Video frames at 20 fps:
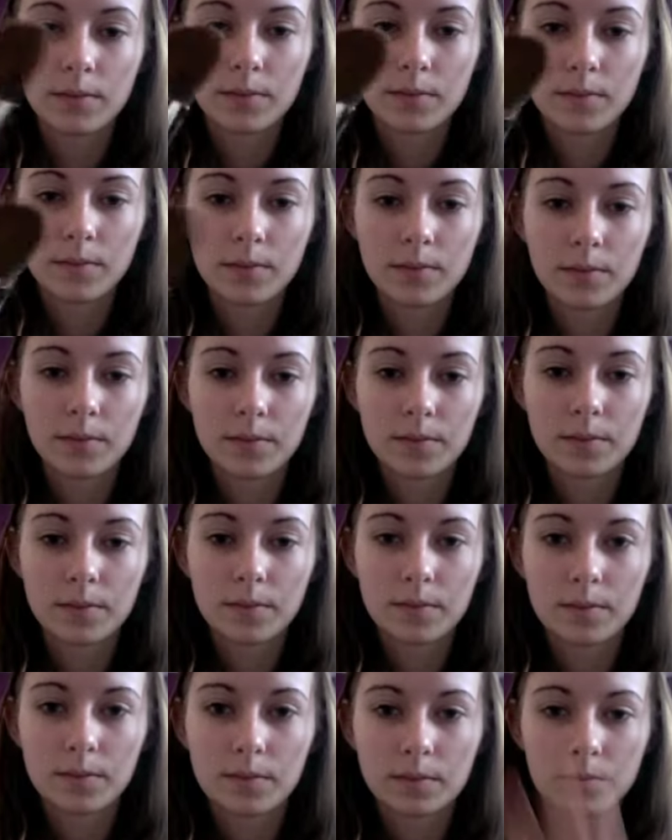
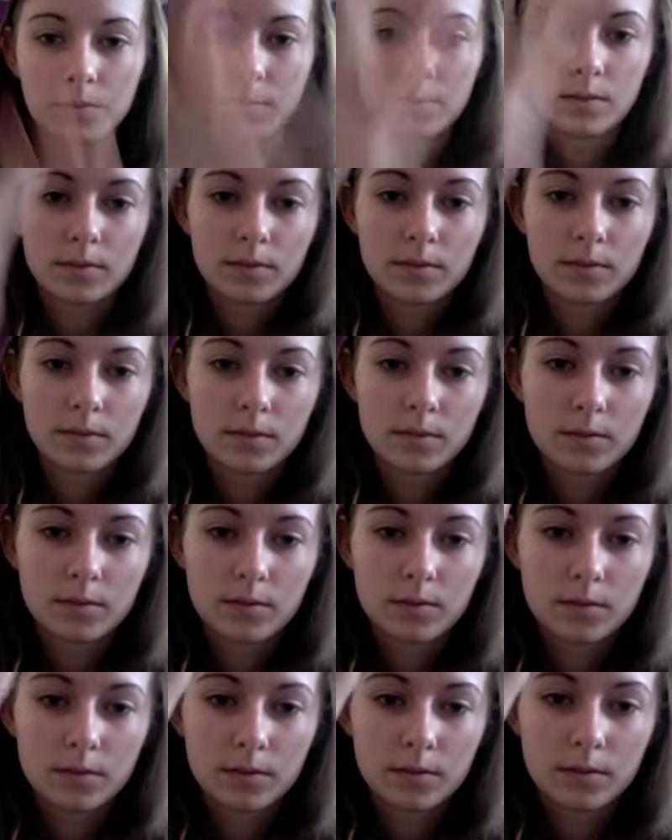
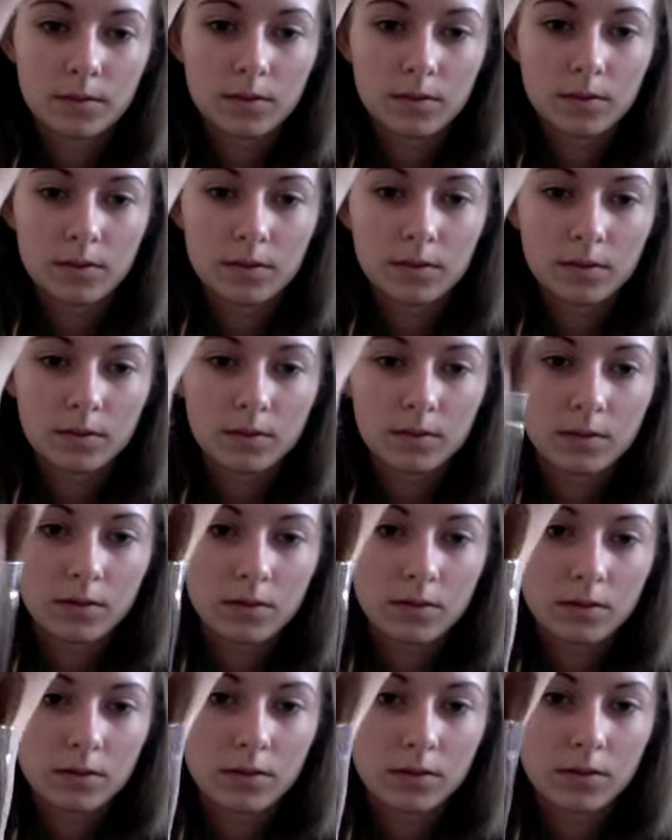
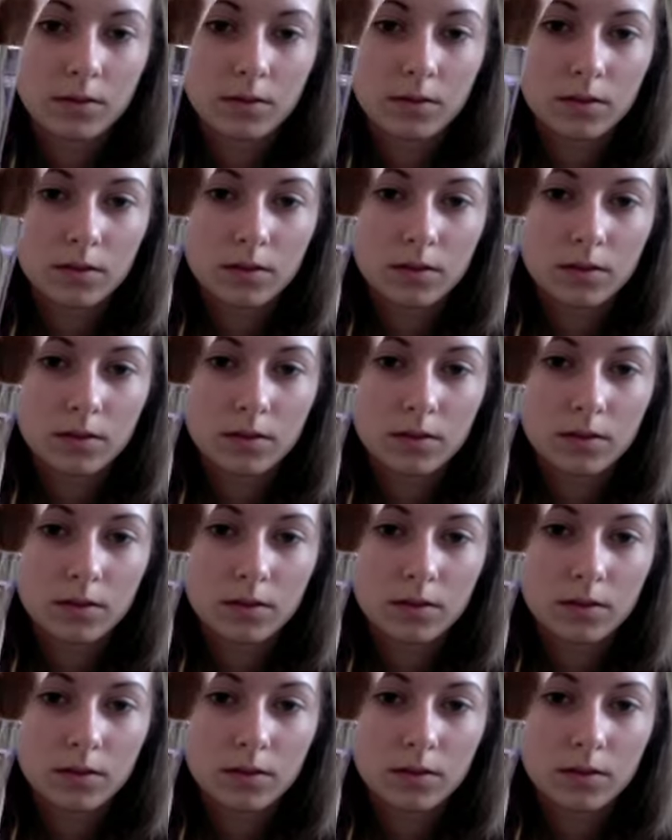Nobody speaks.